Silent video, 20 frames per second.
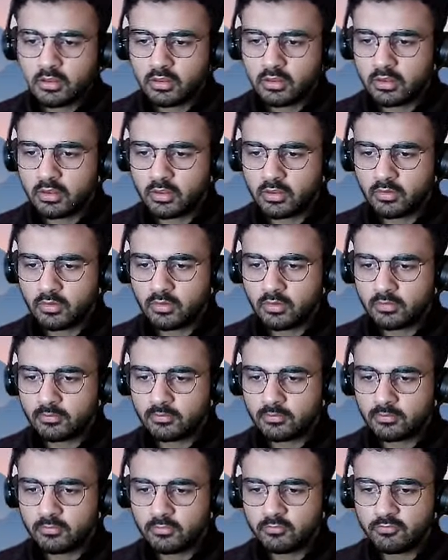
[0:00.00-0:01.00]
Hi all,
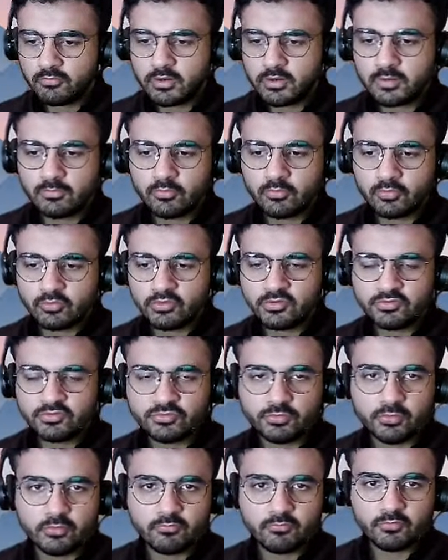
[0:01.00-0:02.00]
welcome to Chess
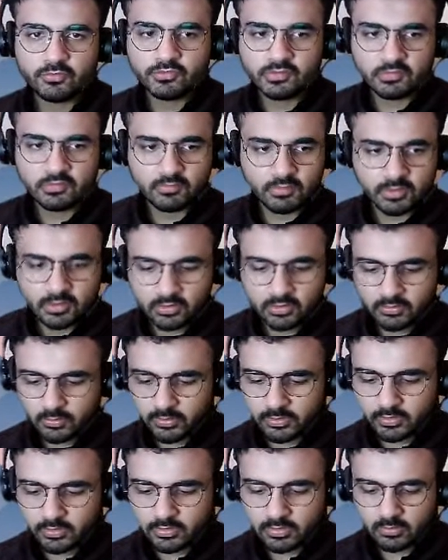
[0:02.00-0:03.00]
24/7 and you are
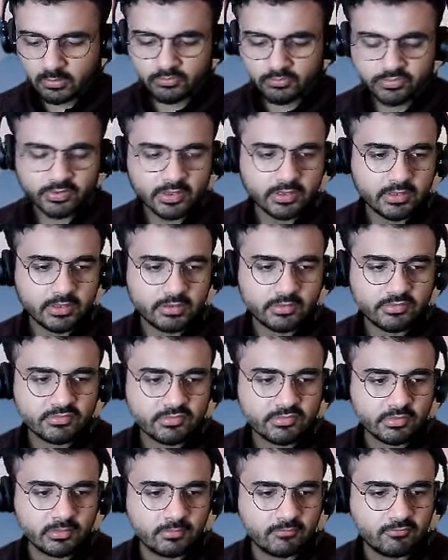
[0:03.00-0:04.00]
encountering another
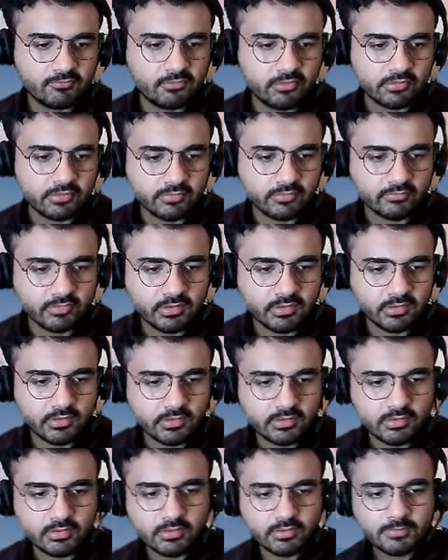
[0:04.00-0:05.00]
stream for the
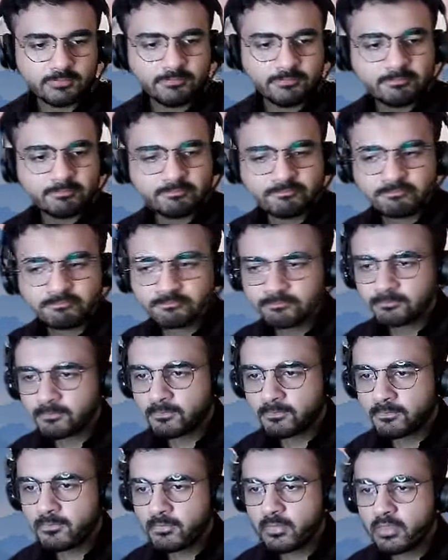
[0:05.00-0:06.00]
week.
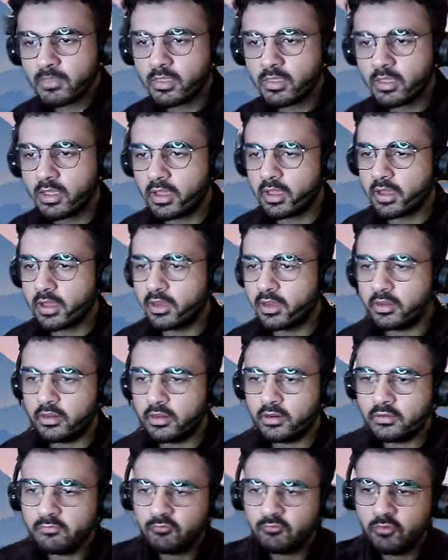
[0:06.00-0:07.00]
And
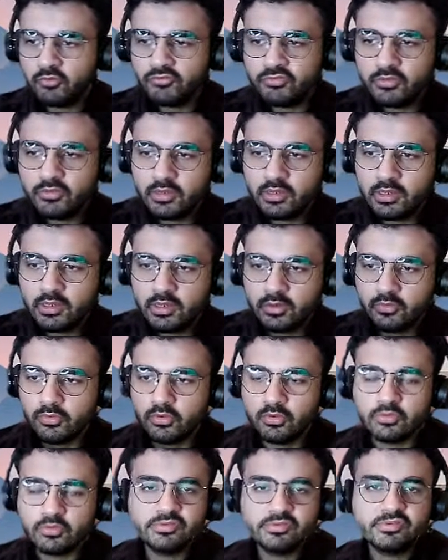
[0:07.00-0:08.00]
unfortunately, I could
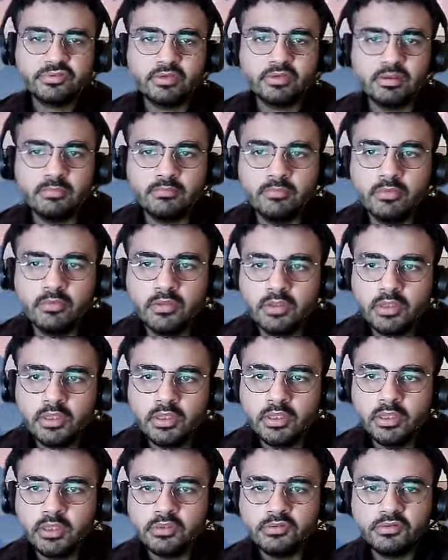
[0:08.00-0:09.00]
not stream
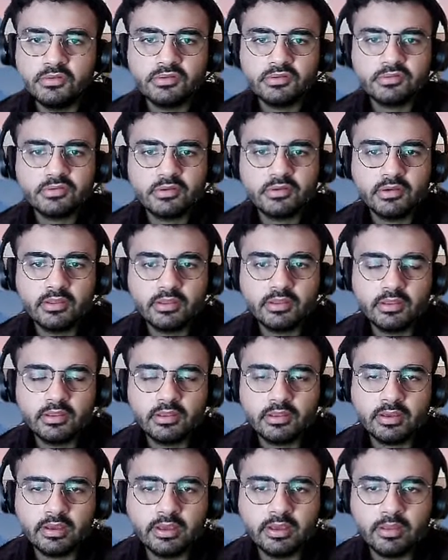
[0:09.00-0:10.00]
yesterday.
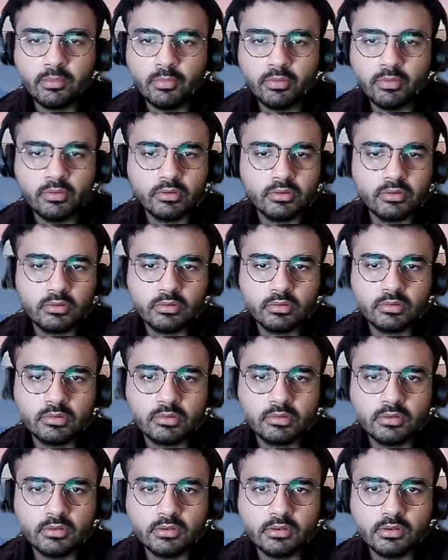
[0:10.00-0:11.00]
I was
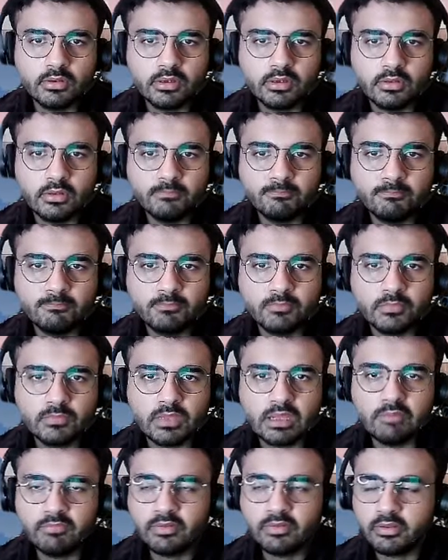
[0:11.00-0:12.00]

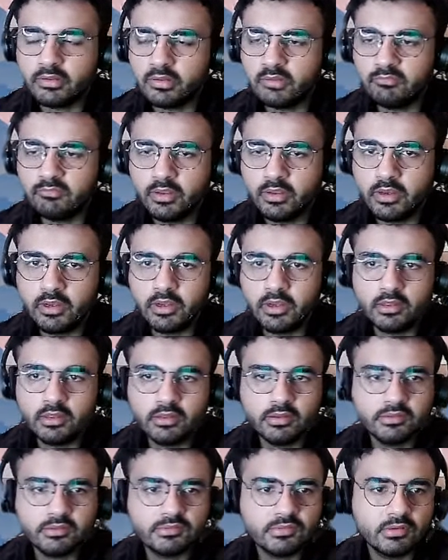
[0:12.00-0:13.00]
having a severe headache
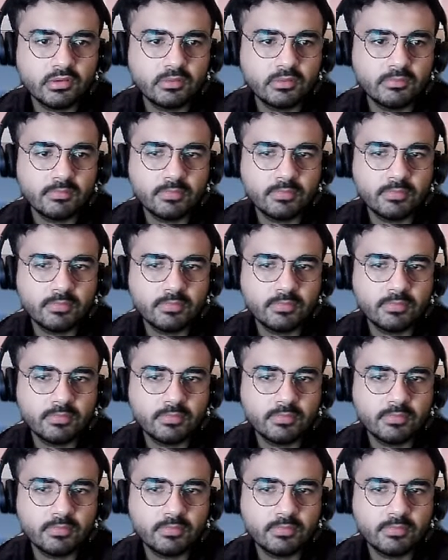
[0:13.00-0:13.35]
yesterday.